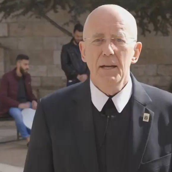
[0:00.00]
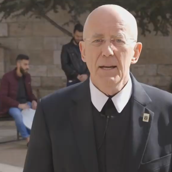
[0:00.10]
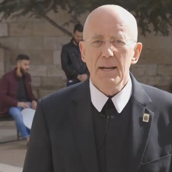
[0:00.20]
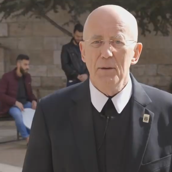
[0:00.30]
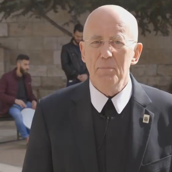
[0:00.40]

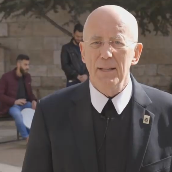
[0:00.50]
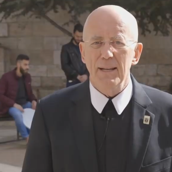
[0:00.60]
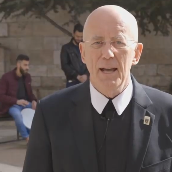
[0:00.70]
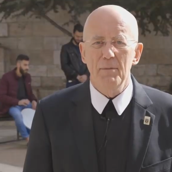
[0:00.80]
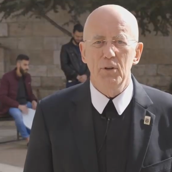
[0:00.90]
Here at
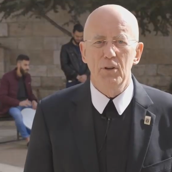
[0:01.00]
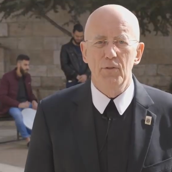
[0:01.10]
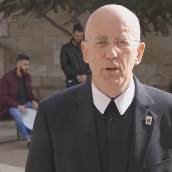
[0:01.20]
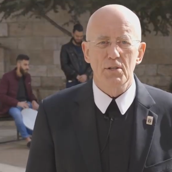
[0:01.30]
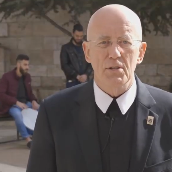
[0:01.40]
Bethlehem
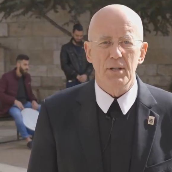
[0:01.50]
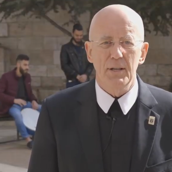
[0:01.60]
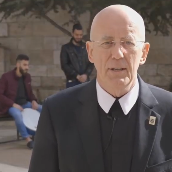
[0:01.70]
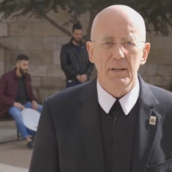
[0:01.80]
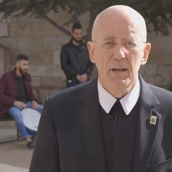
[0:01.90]

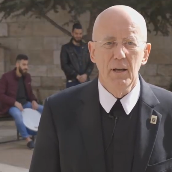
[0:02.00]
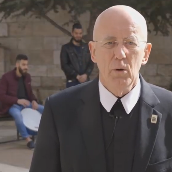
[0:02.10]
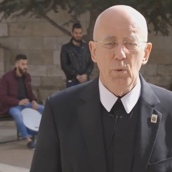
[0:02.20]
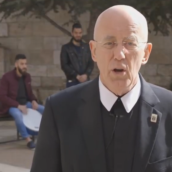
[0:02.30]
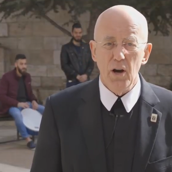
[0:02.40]
University,
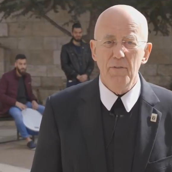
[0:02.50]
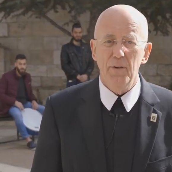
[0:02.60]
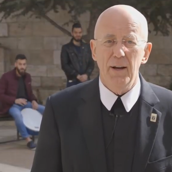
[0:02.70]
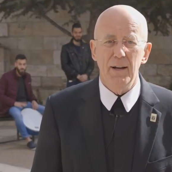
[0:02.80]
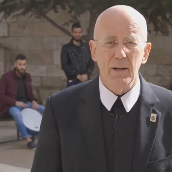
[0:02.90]
we
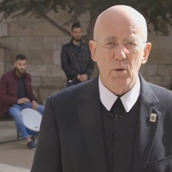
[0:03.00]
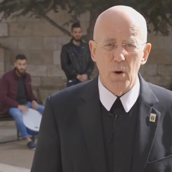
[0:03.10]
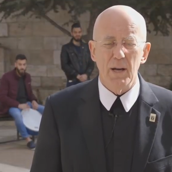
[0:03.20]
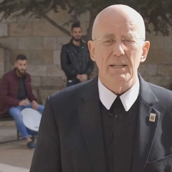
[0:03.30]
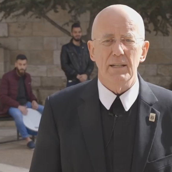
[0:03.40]
offer
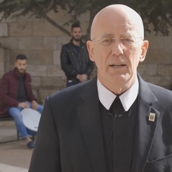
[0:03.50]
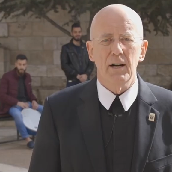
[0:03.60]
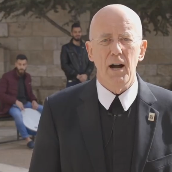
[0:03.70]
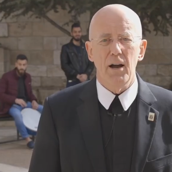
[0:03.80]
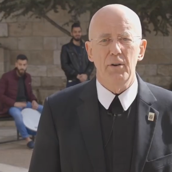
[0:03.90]
quality
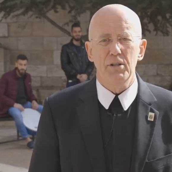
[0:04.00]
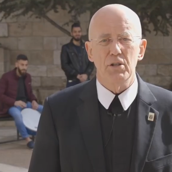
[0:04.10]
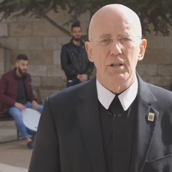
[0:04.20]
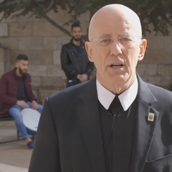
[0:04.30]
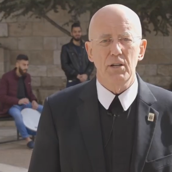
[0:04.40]
higher
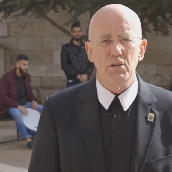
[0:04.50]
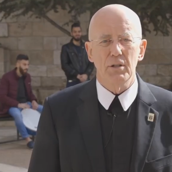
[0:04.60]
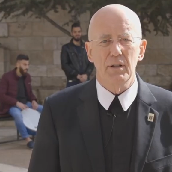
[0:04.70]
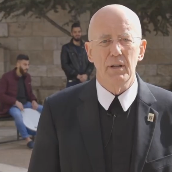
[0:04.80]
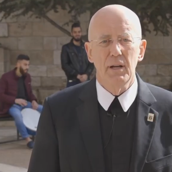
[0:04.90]

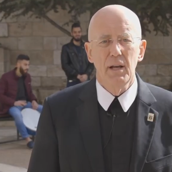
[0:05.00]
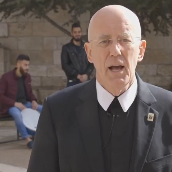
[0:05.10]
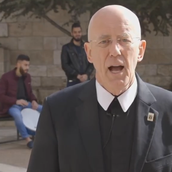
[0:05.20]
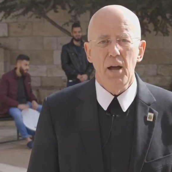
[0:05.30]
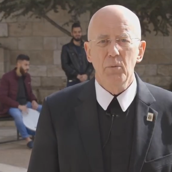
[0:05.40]
education
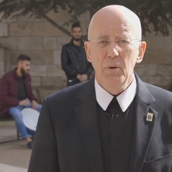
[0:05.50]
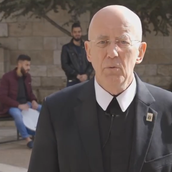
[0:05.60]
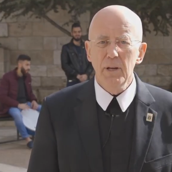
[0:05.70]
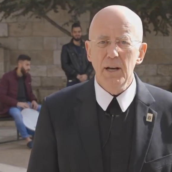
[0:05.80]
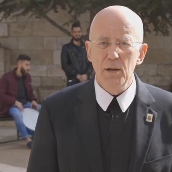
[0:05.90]
and we
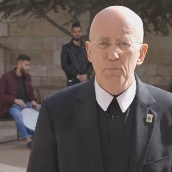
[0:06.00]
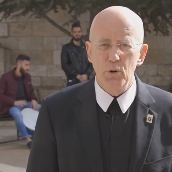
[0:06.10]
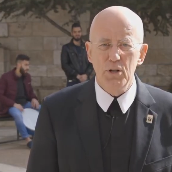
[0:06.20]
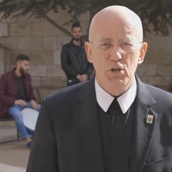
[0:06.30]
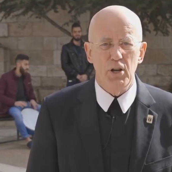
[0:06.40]
really
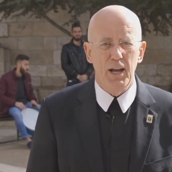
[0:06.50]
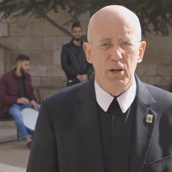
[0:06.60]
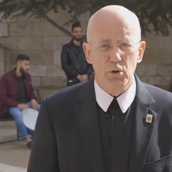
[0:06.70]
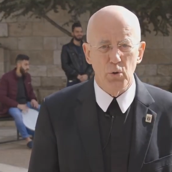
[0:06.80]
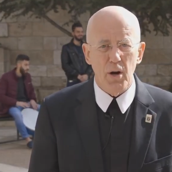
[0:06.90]

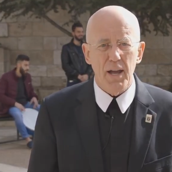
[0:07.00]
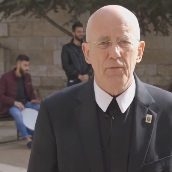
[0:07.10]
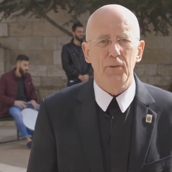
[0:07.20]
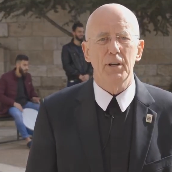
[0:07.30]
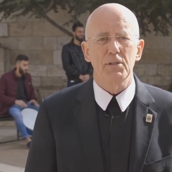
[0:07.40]
appreciate your
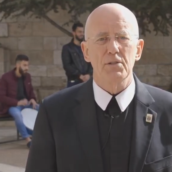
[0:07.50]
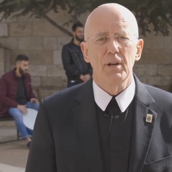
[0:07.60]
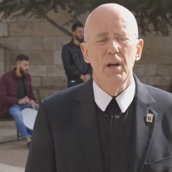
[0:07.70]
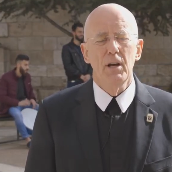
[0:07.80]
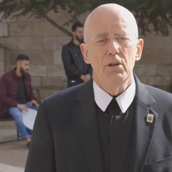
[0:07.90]
efforts
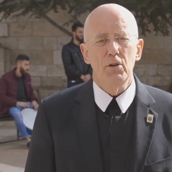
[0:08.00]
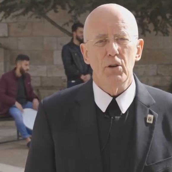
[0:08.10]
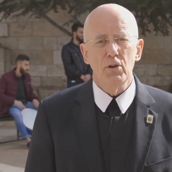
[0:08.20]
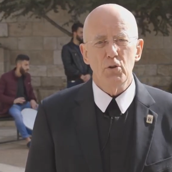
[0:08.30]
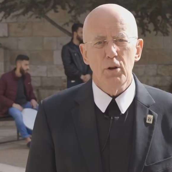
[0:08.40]
to
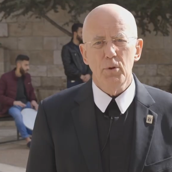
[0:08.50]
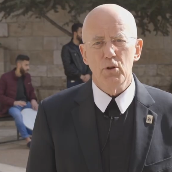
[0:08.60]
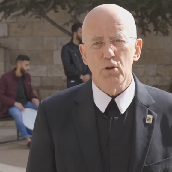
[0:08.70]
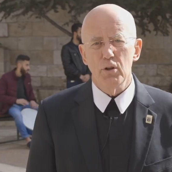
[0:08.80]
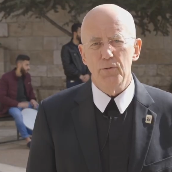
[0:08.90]

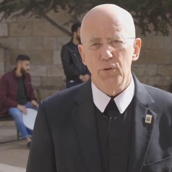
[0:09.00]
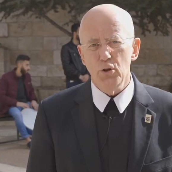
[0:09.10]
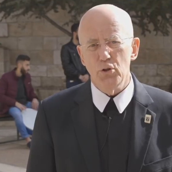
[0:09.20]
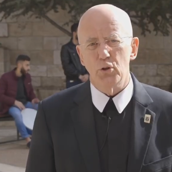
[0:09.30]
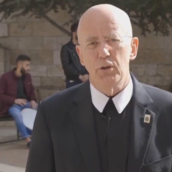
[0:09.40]
contribute to the
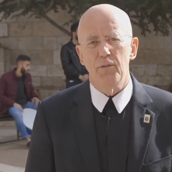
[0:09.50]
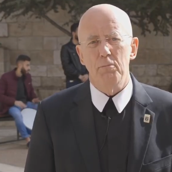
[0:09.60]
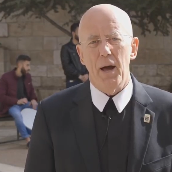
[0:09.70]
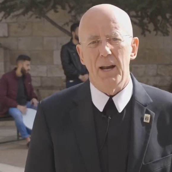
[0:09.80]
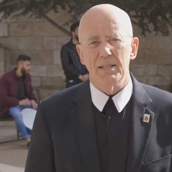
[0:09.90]
future of
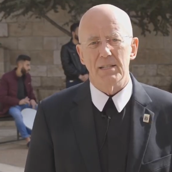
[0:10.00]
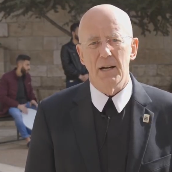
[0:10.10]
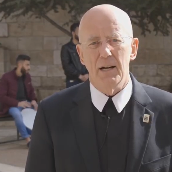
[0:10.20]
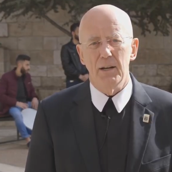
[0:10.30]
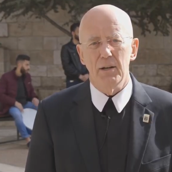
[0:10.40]

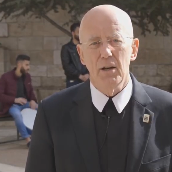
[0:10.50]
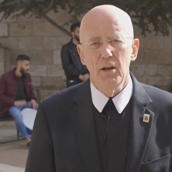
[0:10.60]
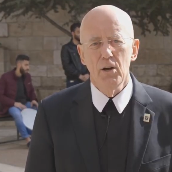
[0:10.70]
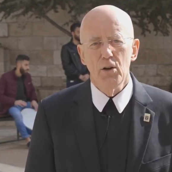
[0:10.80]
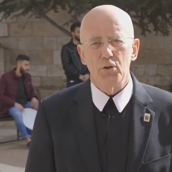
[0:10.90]
Palestine
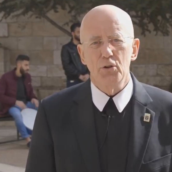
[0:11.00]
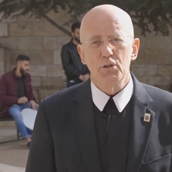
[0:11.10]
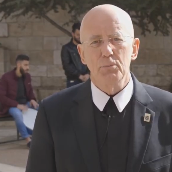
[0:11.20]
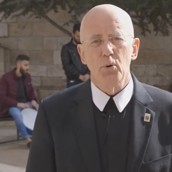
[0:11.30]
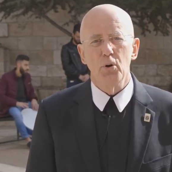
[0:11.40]
through
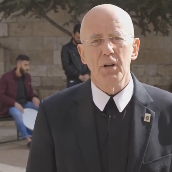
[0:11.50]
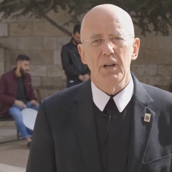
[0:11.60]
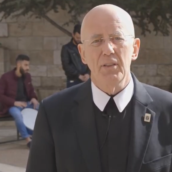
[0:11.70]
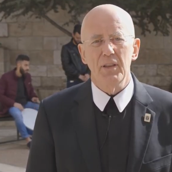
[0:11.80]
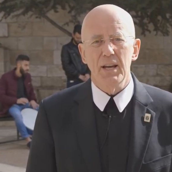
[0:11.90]

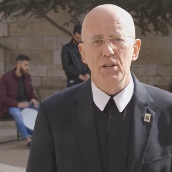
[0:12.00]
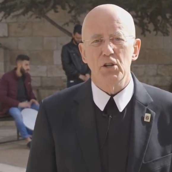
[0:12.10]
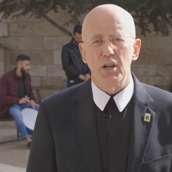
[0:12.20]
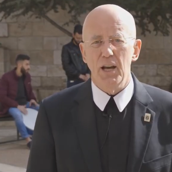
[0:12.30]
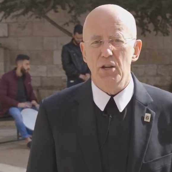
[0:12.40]
supporting the
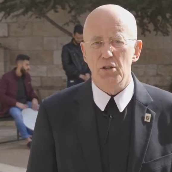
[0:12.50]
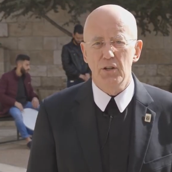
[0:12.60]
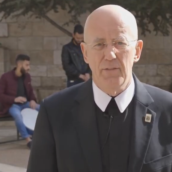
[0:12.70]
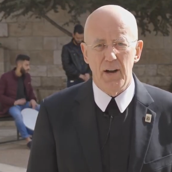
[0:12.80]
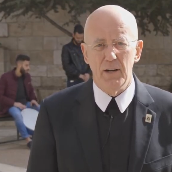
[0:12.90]

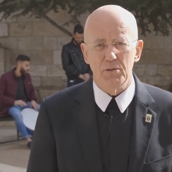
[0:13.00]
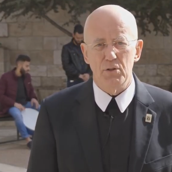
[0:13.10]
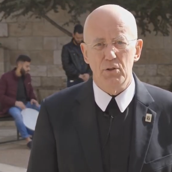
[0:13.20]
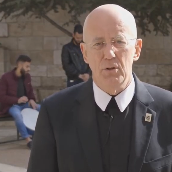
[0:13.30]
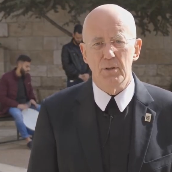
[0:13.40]
education of our
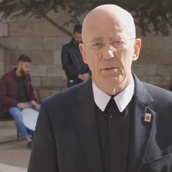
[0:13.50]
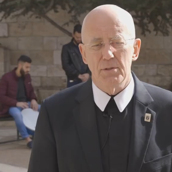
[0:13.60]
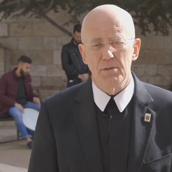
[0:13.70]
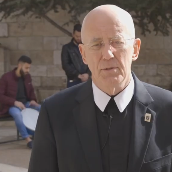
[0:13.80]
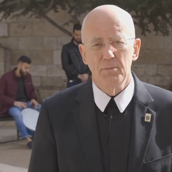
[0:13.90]

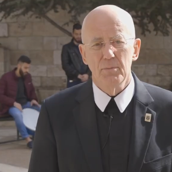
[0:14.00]
students.